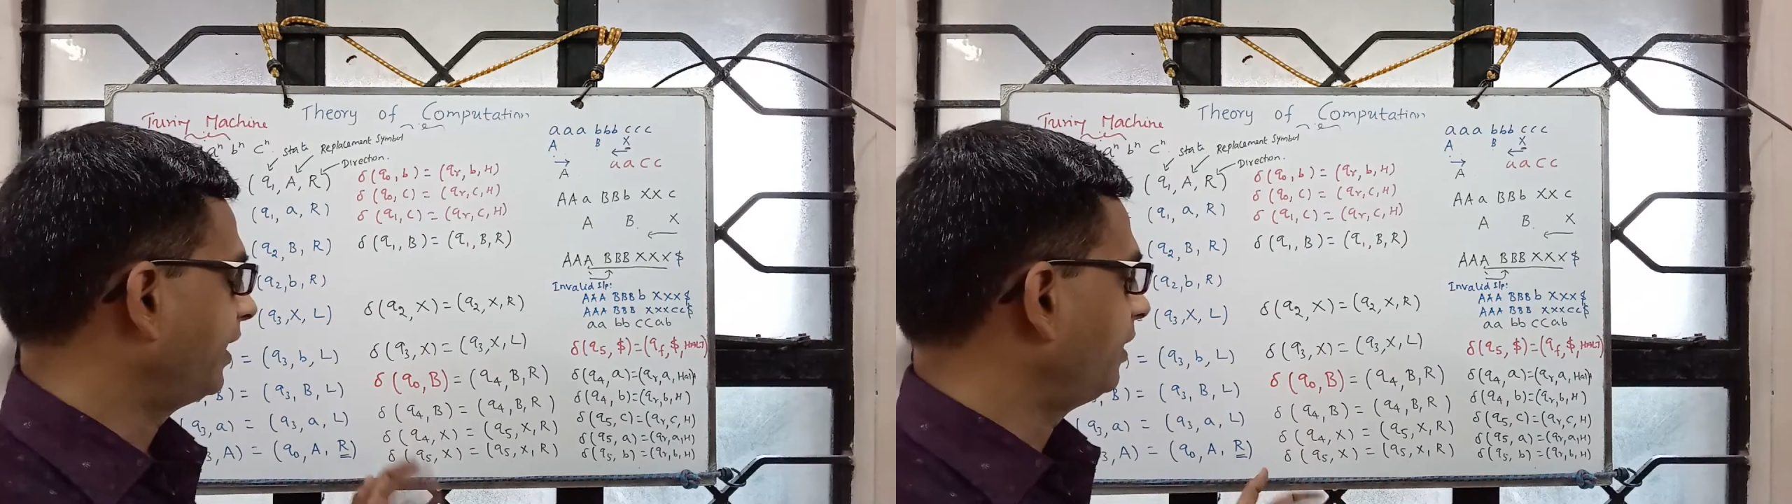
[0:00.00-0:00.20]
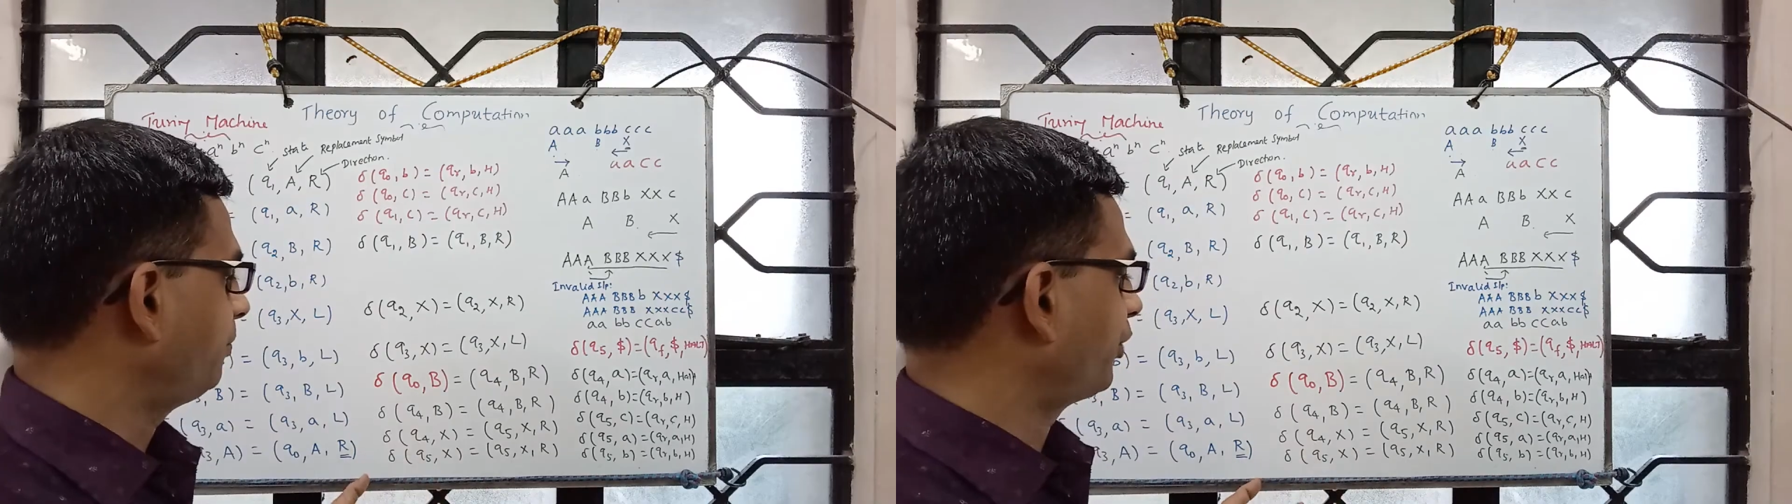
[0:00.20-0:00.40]

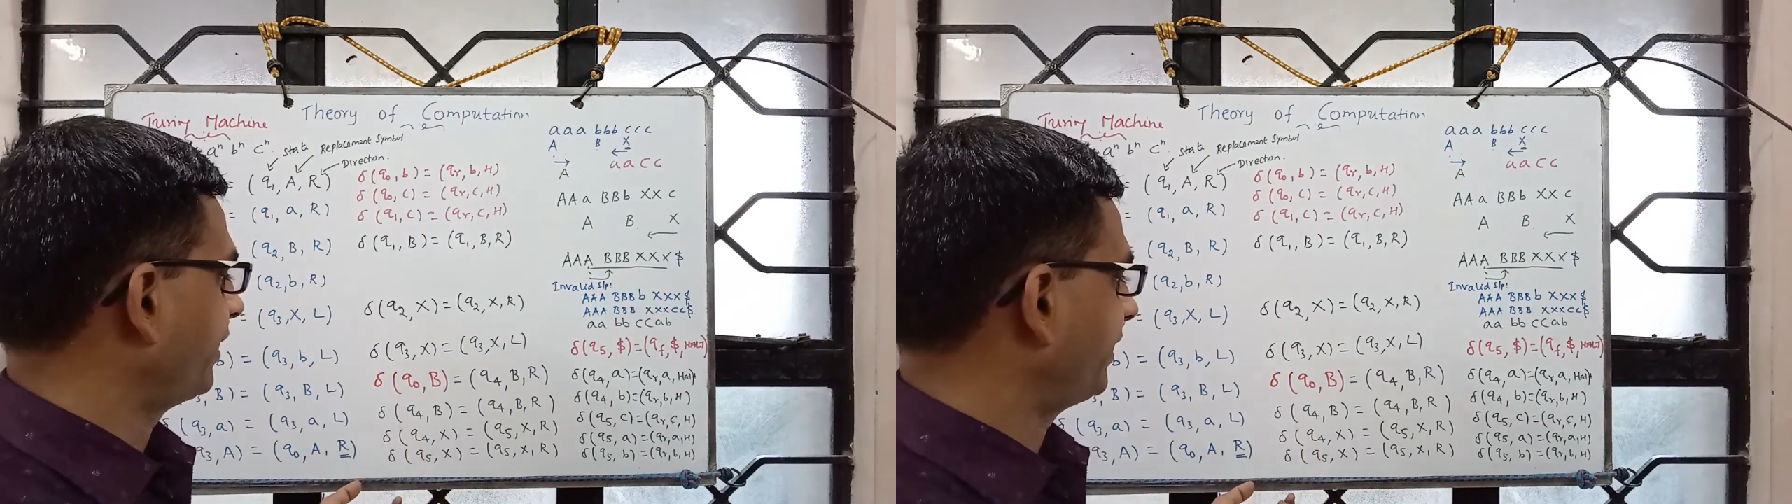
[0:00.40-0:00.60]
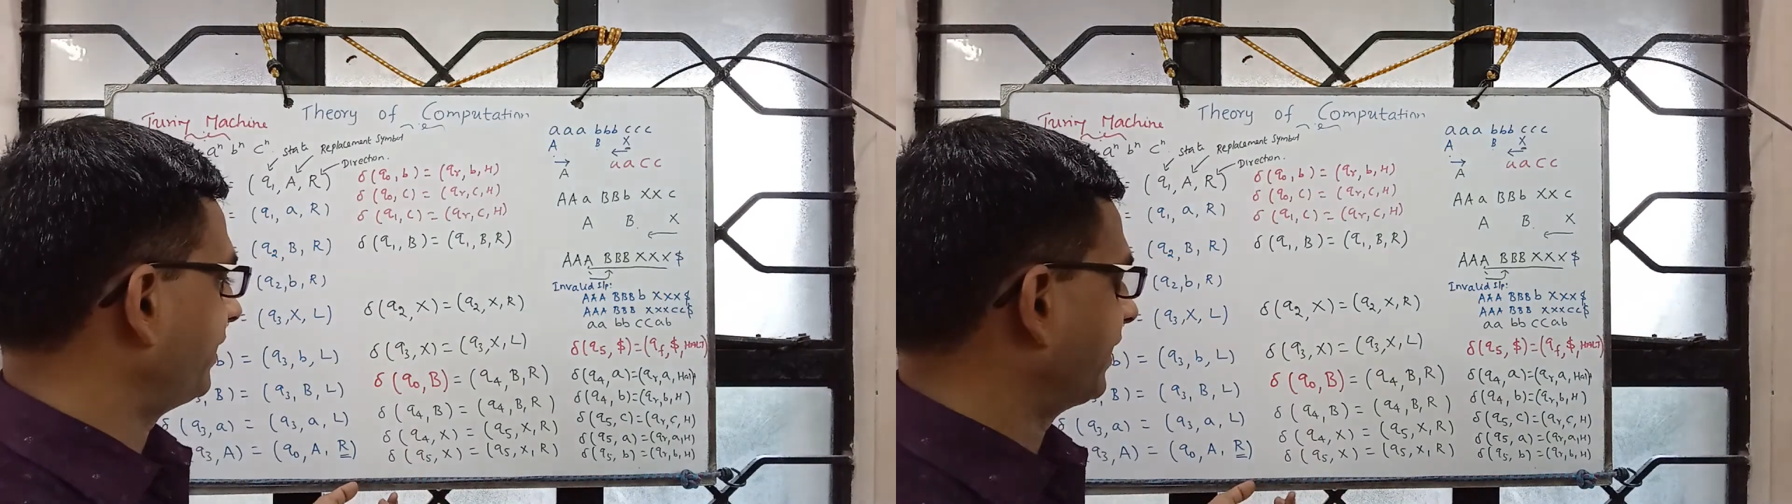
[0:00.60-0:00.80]
any point in